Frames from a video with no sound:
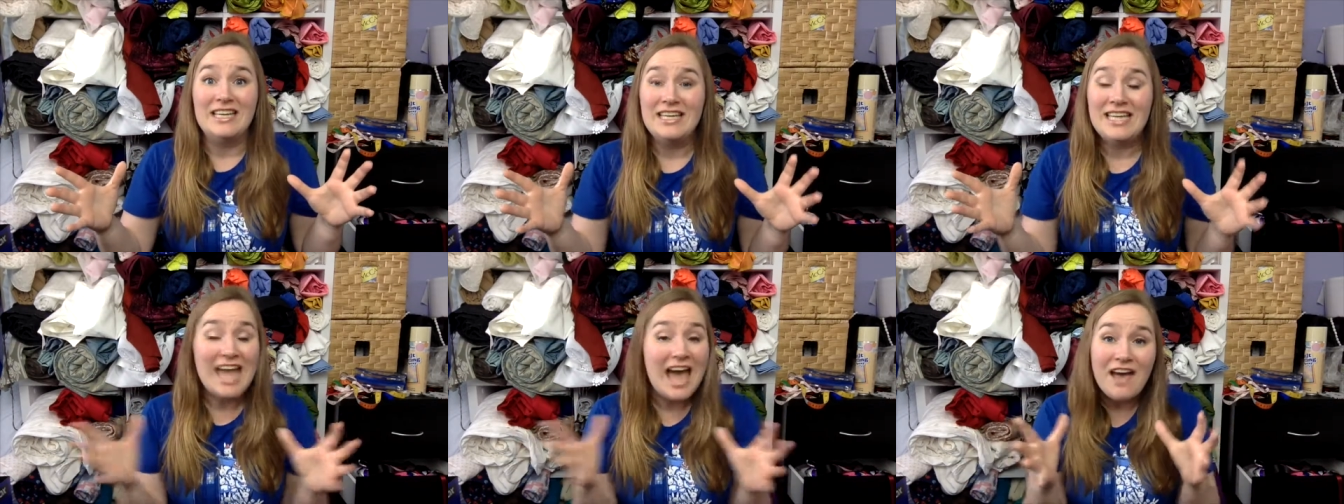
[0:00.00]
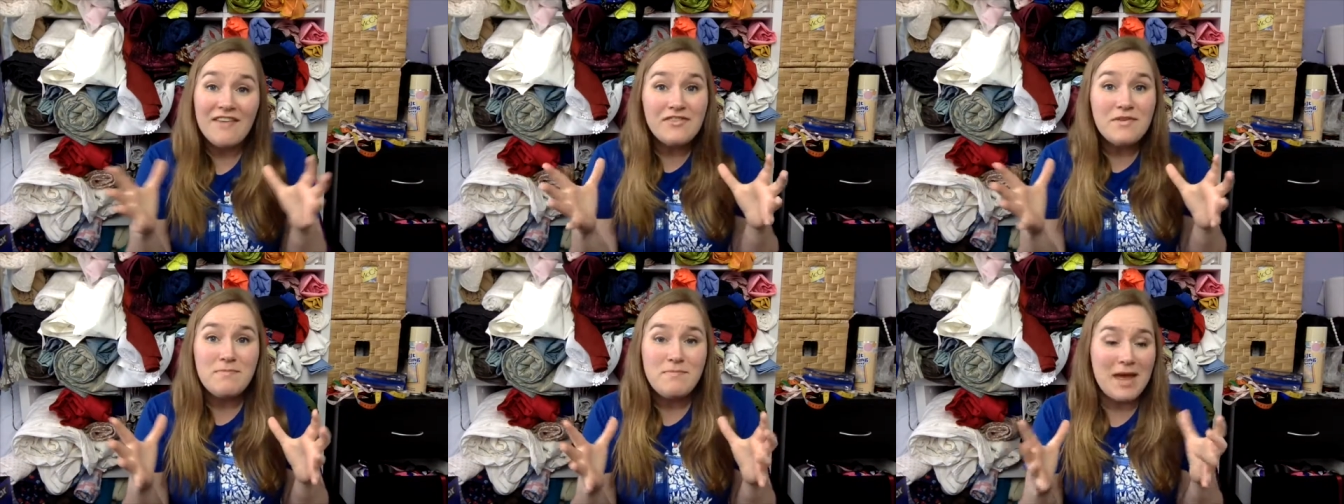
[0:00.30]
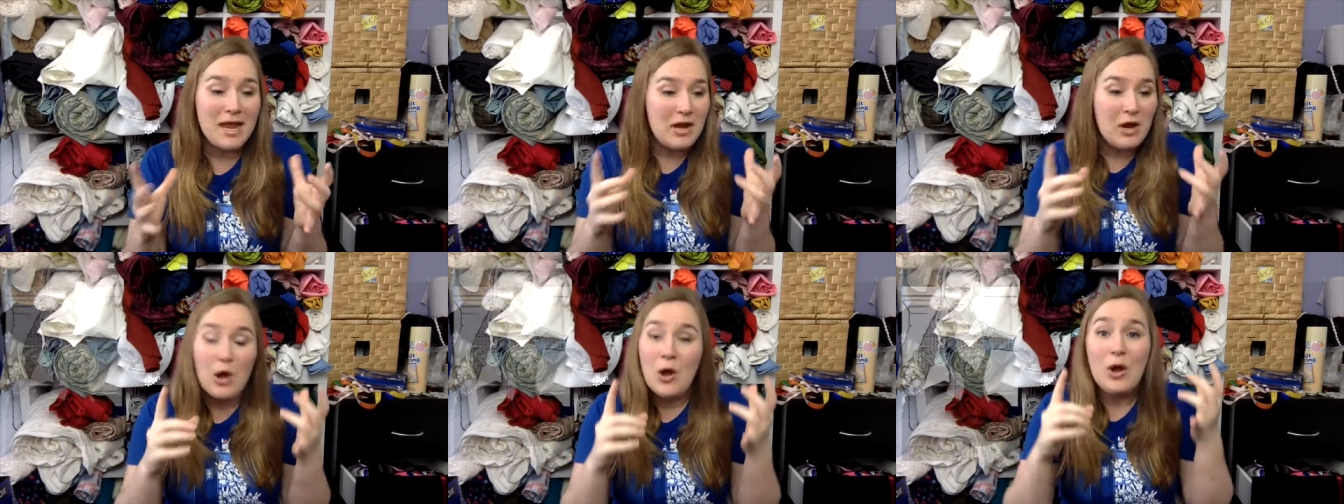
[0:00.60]
You haven't
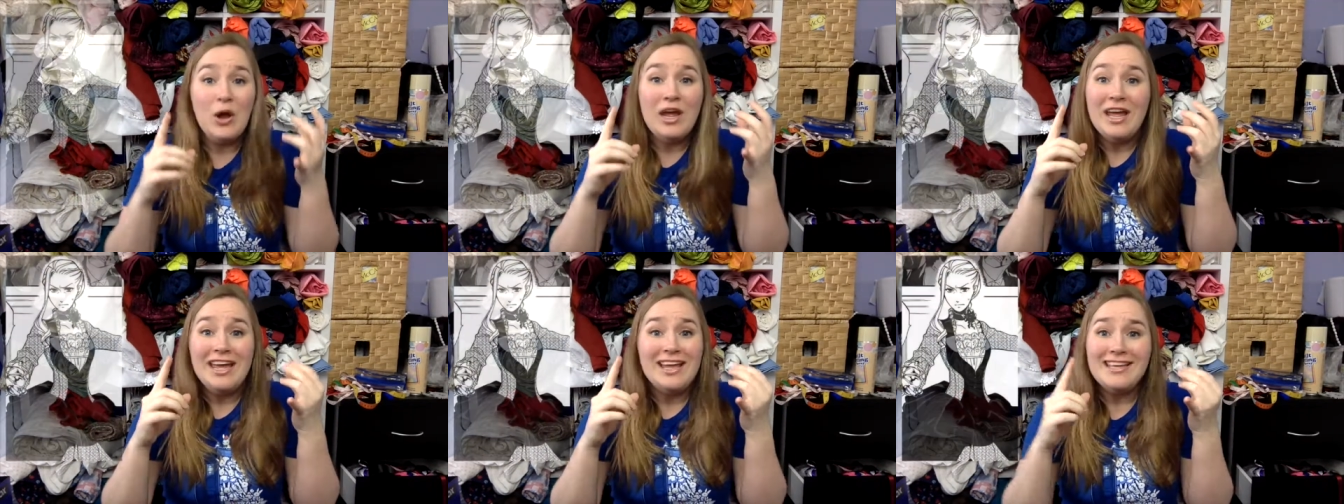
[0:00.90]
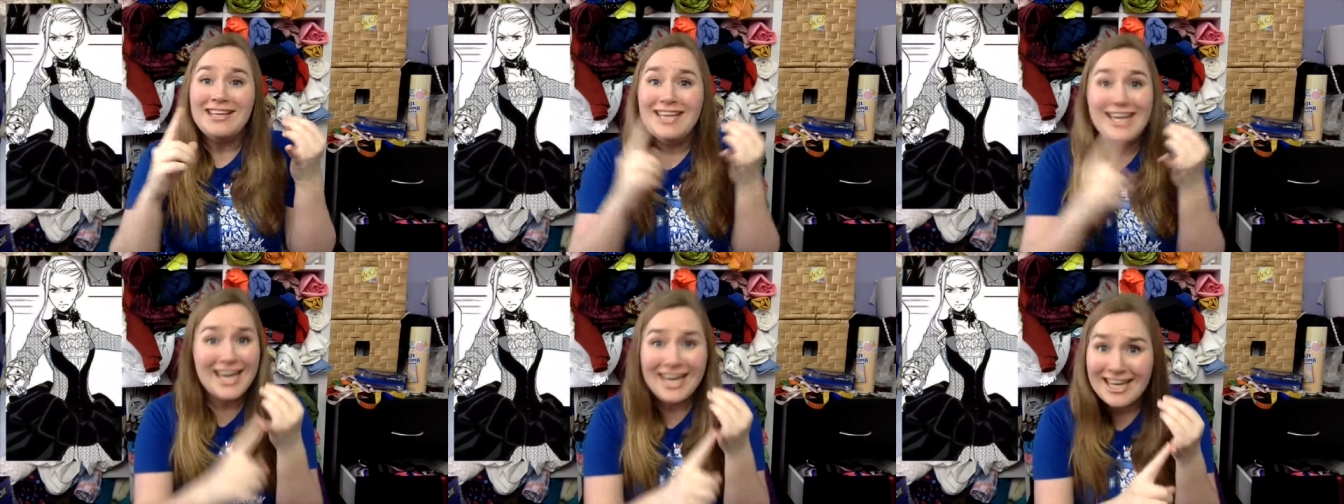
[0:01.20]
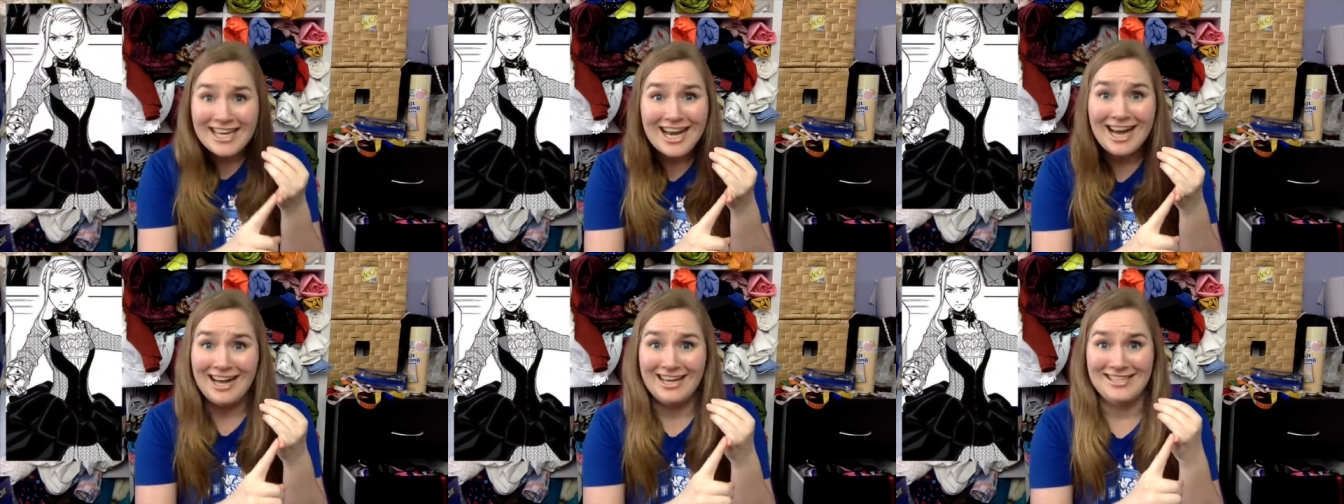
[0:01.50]
met her
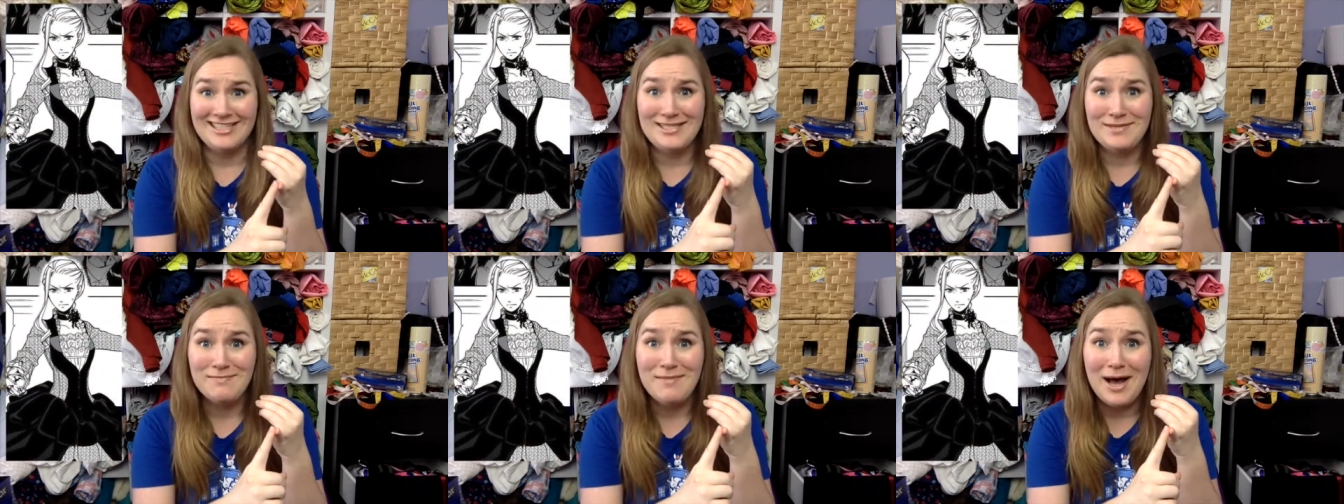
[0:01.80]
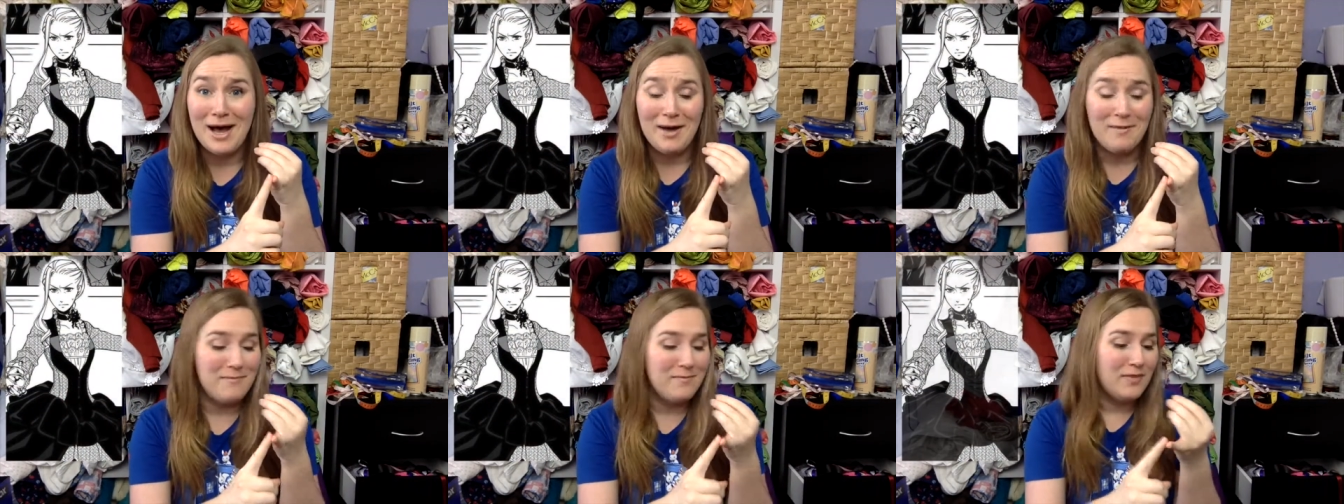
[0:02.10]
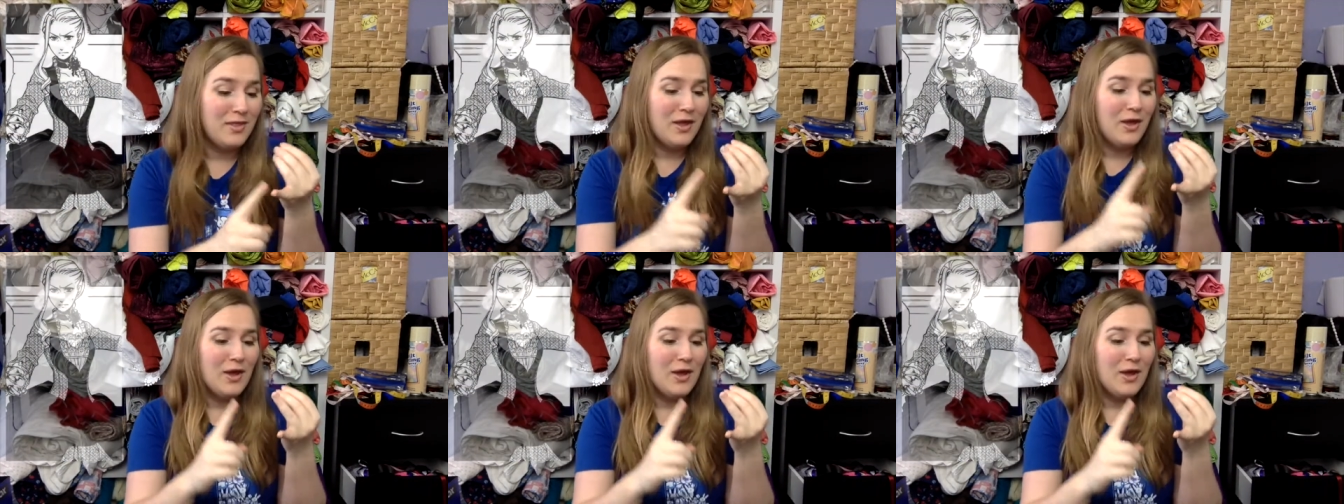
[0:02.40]
kick-ass mum,